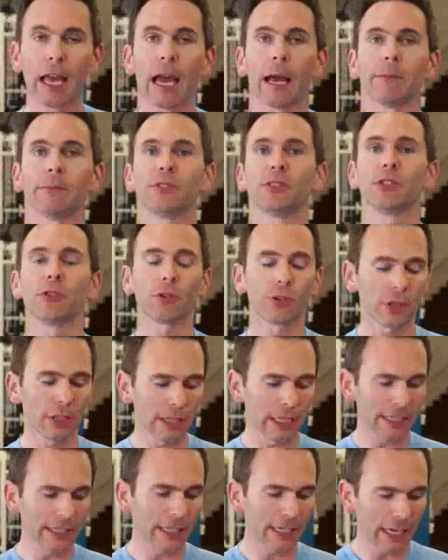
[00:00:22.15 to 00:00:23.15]
I'm still
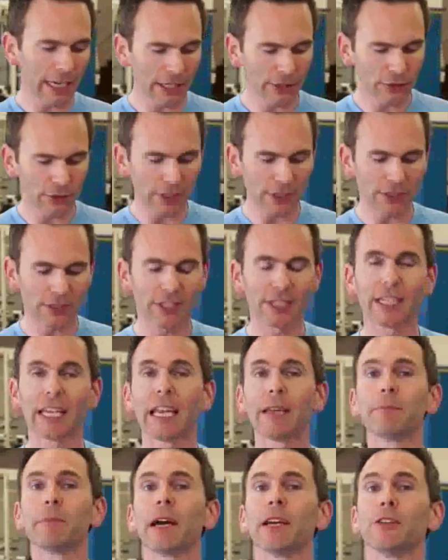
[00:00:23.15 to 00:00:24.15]
collecting entries to
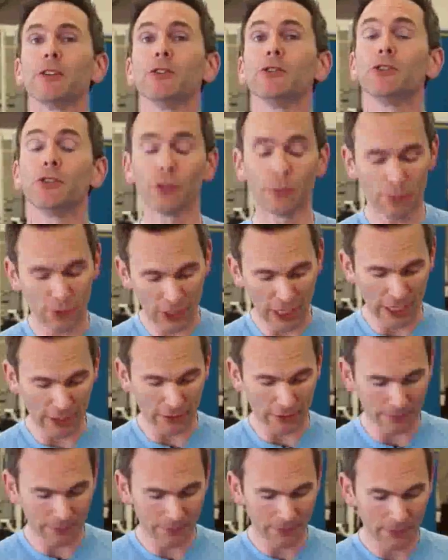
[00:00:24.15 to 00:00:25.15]
name my YouTube
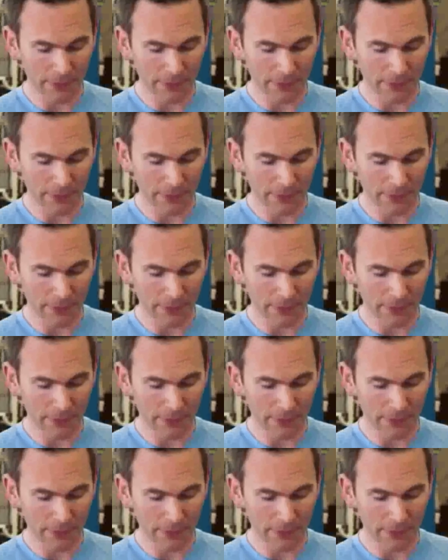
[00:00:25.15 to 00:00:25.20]
channel.